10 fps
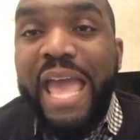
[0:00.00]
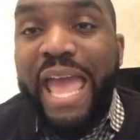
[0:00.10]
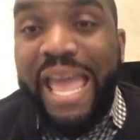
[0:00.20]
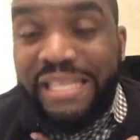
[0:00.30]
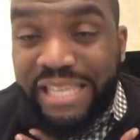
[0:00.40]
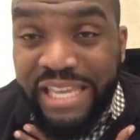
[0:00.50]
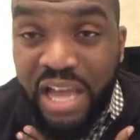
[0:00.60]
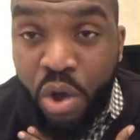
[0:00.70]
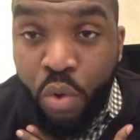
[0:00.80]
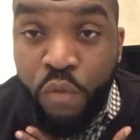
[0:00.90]

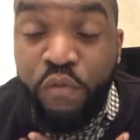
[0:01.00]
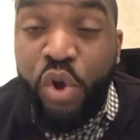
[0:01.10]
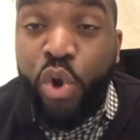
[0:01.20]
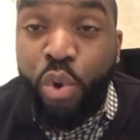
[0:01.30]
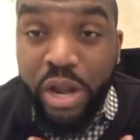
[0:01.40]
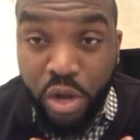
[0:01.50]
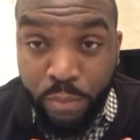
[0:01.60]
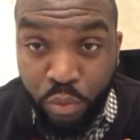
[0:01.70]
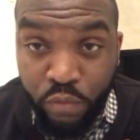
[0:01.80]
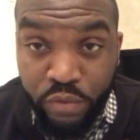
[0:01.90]
SEO for credit
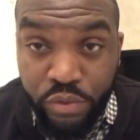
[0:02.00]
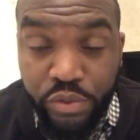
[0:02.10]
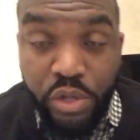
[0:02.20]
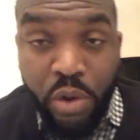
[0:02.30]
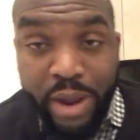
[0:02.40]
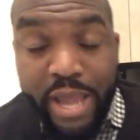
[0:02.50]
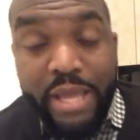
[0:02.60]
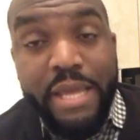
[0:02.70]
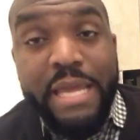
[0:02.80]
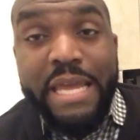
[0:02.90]
approvals, all right?
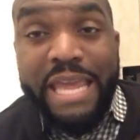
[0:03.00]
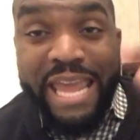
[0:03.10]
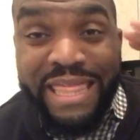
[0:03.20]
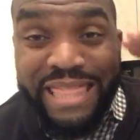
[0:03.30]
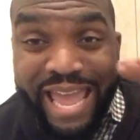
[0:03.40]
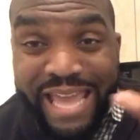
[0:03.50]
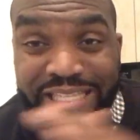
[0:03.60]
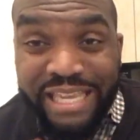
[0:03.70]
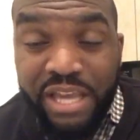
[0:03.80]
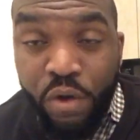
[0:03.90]
In the
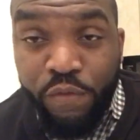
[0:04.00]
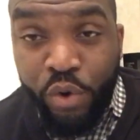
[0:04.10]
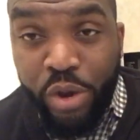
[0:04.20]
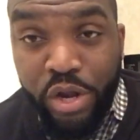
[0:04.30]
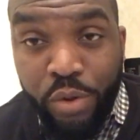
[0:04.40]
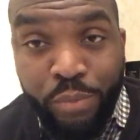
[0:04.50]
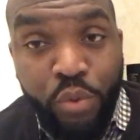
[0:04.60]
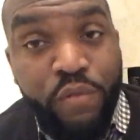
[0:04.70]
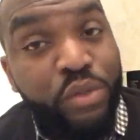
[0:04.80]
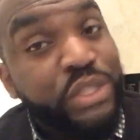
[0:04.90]
SEO for credit
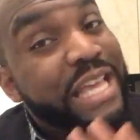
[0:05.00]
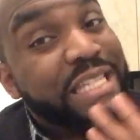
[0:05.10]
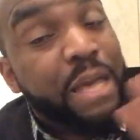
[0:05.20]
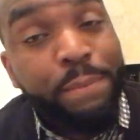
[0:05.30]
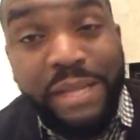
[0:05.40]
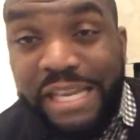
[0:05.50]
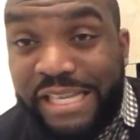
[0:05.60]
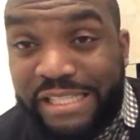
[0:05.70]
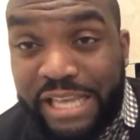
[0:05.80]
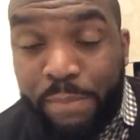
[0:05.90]
approvals, it's
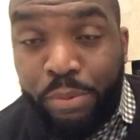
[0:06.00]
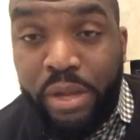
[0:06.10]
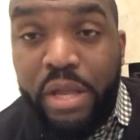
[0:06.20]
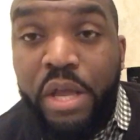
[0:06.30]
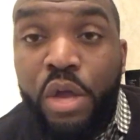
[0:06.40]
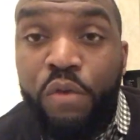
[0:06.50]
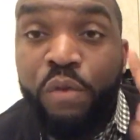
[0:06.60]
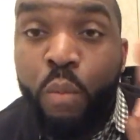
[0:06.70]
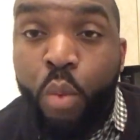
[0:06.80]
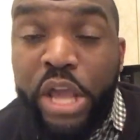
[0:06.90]
completely separate
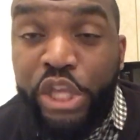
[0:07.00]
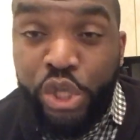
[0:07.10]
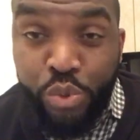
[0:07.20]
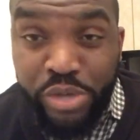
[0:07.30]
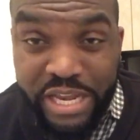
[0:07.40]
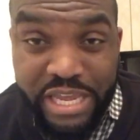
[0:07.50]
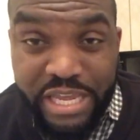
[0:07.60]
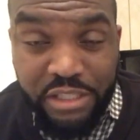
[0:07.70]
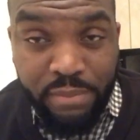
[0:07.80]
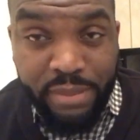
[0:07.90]
from what you
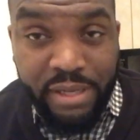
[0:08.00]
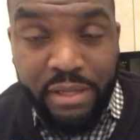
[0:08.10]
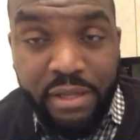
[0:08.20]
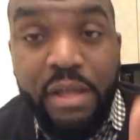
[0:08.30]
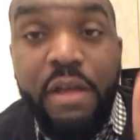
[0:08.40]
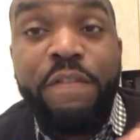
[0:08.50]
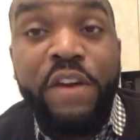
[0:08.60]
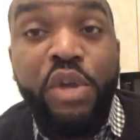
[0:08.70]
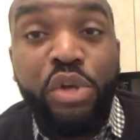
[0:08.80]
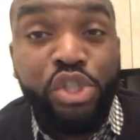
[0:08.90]
need, Jamila,
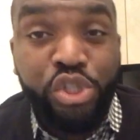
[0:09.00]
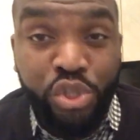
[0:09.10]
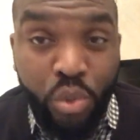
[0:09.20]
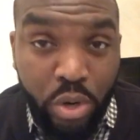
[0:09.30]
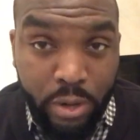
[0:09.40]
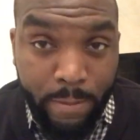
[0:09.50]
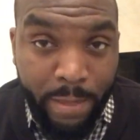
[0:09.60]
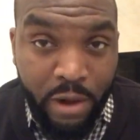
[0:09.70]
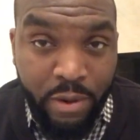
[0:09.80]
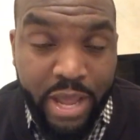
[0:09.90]
for your store,
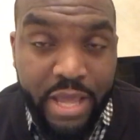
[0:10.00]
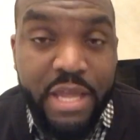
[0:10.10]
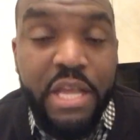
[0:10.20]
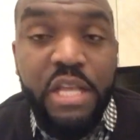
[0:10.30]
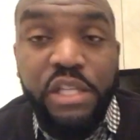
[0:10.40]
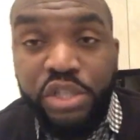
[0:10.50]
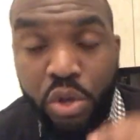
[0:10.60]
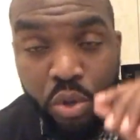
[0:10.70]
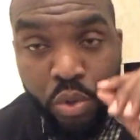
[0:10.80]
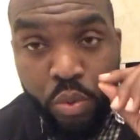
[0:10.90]
all right?
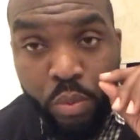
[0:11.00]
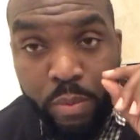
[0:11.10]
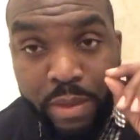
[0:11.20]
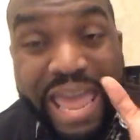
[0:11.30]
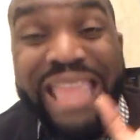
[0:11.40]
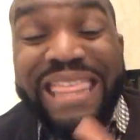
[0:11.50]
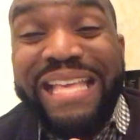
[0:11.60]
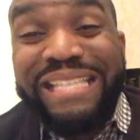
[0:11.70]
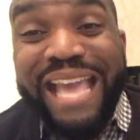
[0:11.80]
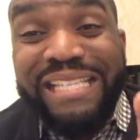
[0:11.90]
So at the
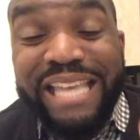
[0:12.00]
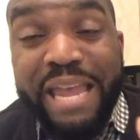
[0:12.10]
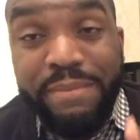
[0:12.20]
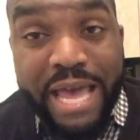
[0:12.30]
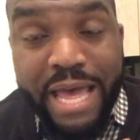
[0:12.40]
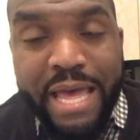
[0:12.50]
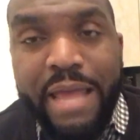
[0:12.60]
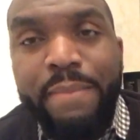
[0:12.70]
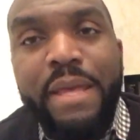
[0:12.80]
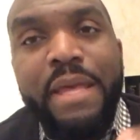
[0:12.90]
exact same
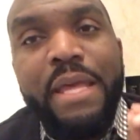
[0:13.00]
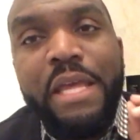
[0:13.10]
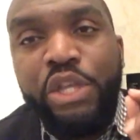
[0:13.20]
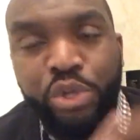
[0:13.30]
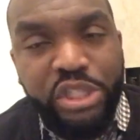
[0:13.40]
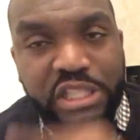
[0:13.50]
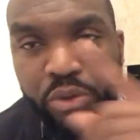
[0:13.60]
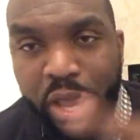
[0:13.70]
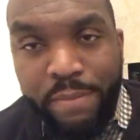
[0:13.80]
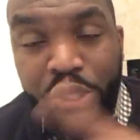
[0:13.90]
time, you're
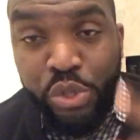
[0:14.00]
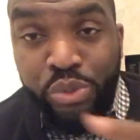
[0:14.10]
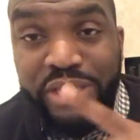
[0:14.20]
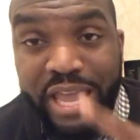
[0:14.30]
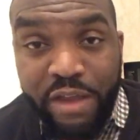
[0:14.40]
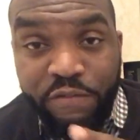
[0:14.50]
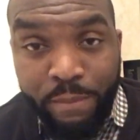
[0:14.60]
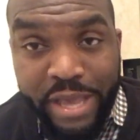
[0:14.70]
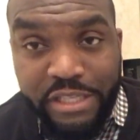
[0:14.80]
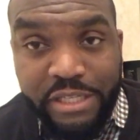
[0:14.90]
still able to use that
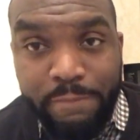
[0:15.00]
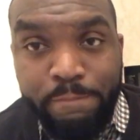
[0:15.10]
information